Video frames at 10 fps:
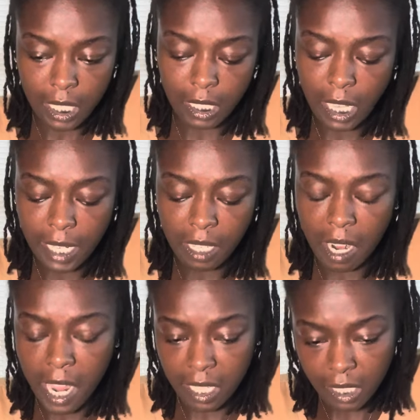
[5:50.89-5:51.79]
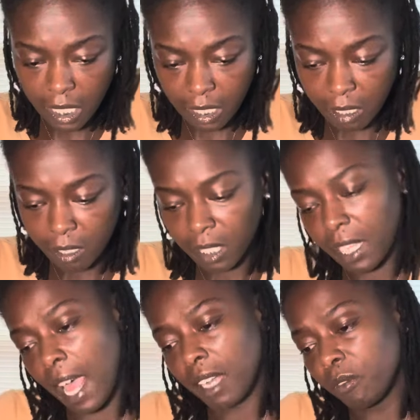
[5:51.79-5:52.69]
It's like your ancestors
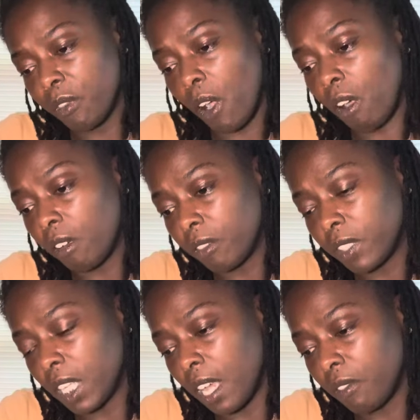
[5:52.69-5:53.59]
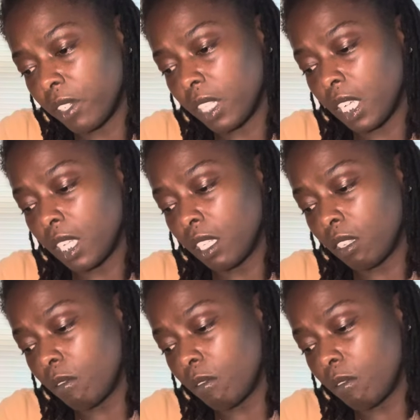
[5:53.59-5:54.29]
got involved in everything,